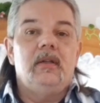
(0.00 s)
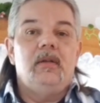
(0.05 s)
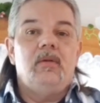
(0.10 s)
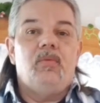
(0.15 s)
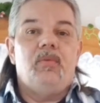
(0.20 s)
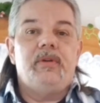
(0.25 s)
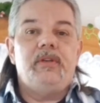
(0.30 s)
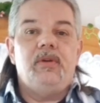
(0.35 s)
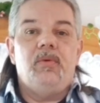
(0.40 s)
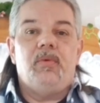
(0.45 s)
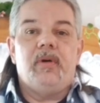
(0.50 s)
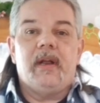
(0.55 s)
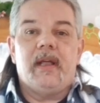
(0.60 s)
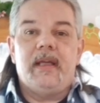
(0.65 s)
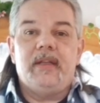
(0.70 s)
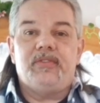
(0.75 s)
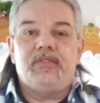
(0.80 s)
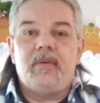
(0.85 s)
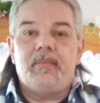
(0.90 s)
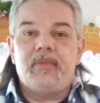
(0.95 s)
When you want to
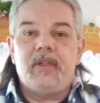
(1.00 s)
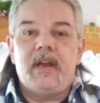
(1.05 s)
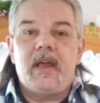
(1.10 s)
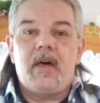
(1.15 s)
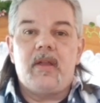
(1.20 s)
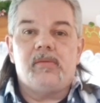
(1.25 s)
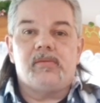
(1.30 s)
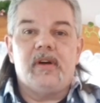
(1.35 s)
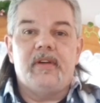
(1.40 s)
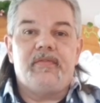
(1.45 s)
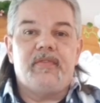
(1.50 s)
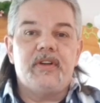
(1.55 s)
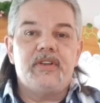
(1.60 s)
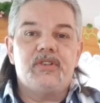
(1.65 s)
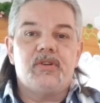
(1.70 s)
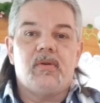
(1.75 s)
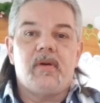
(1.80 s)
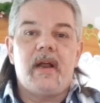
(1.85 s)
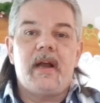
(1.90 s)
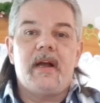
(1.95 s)
get something out of the
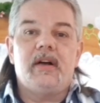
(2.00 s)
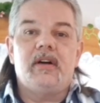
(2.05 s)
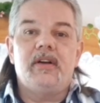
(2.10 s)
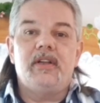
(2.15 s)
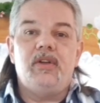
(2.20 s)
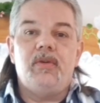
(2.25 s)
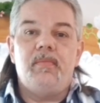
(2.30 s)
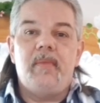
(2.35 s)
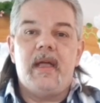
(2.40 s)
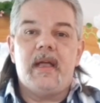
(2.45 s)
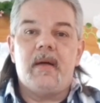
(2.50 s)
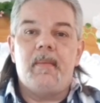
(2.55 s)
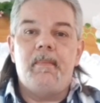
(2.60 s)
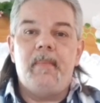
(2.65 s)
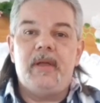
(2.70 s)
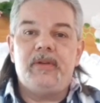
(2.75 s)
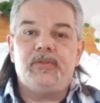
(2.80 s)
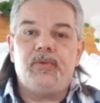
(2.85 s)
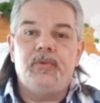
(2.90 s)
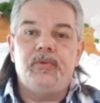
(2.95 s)
refrigerator, you make a
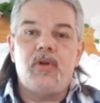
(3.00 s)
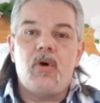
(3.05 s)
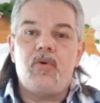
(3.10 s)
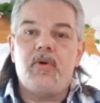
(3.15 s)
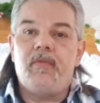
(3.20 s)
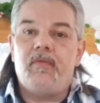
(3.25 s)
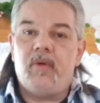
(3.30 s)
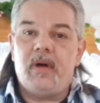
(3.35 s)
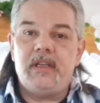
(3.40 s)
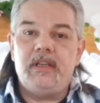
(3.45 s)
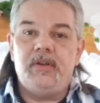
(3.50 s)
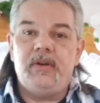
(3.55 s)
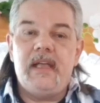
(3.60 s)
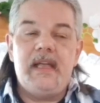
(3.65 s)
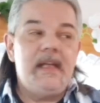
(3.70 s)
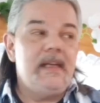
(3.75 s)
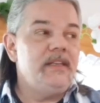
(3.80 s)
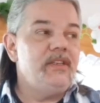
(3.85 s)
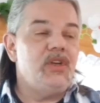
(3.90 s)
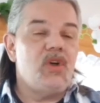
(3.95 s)
mental note of what you need.